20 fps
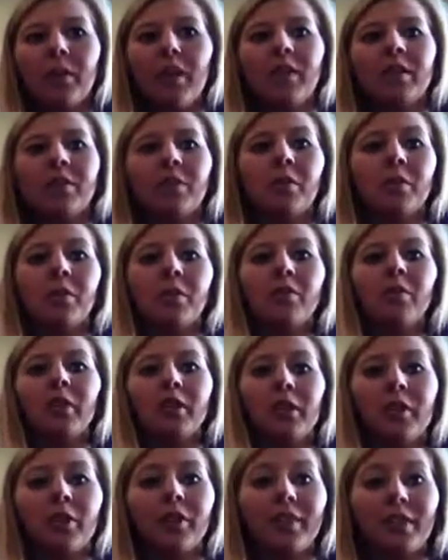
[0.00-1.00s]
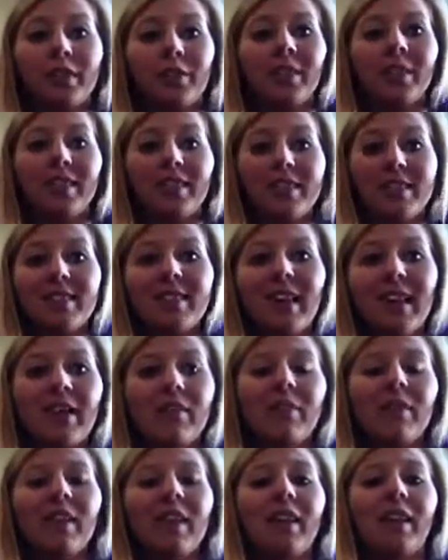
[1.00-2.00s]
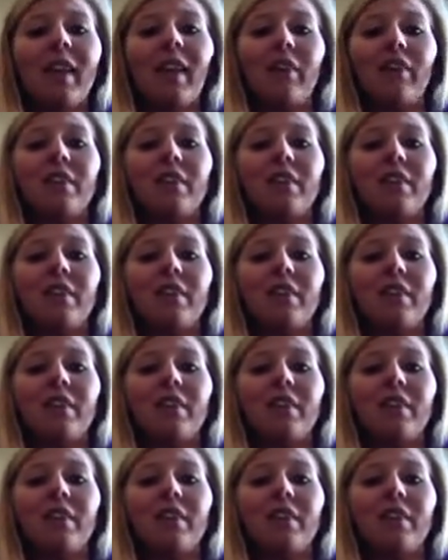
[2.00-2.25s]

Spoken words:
because we were literally doing the same thing